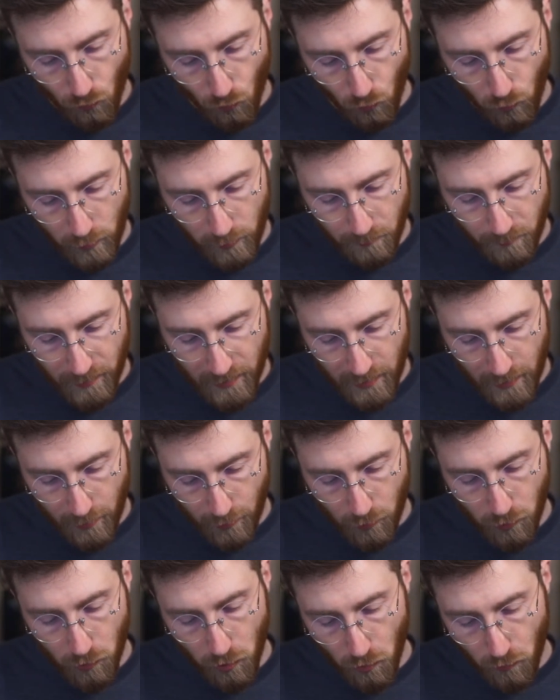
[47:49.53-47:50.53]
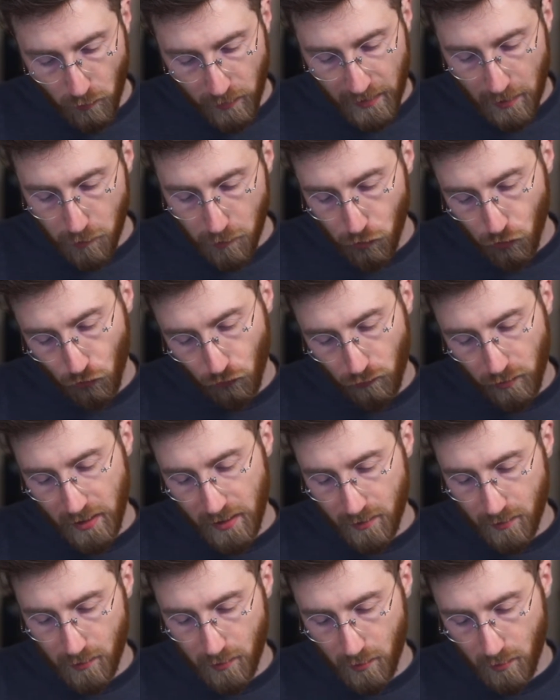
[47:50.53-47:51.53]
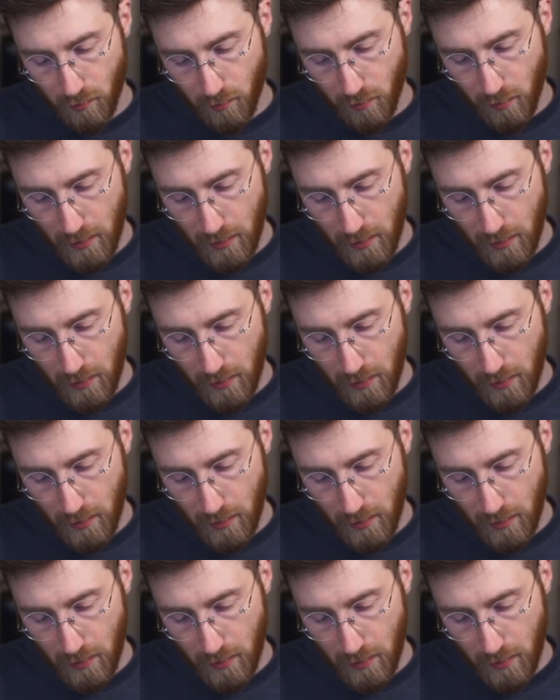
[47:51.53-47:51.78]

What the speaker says: would be knowing how to treat